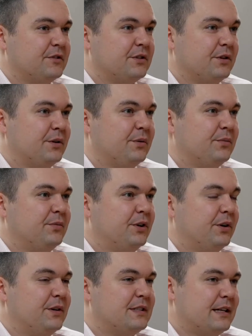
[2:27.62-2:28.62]
so you
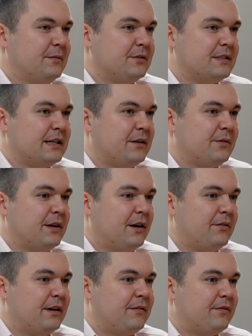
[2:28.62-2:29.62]
know, it's time to sell right now,
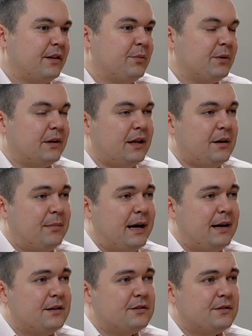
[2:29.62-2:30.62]
definitely. But a lot of
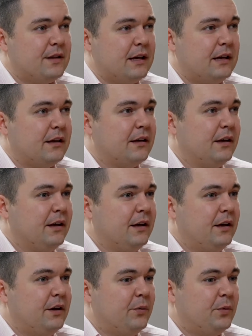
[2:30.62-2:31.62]
buyers are thinking,
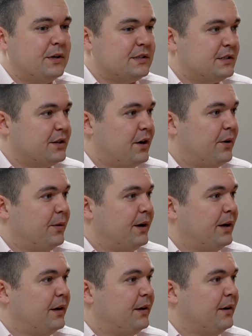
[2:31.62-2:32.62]
where's this
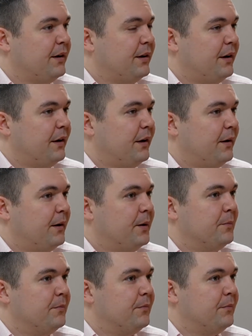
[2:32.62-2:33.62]
going?
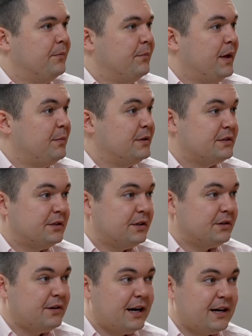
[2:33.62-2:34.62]
Um, maybe it's gonna
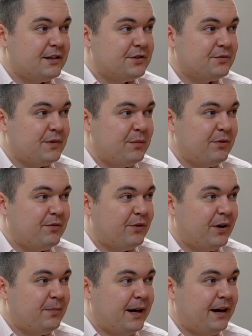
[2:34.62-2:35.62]
crash right before
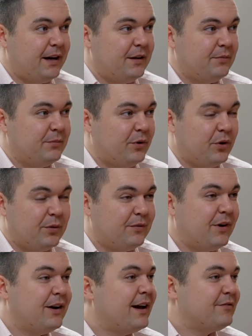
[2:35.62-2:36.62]
I buy or
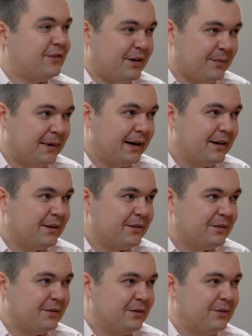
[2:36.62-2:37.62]
right after I buy,
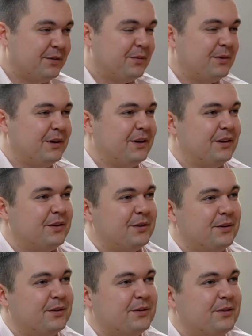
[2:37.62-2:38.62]
to be
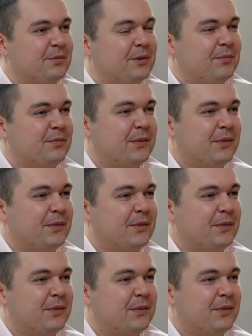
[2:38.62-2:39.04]
to, to be.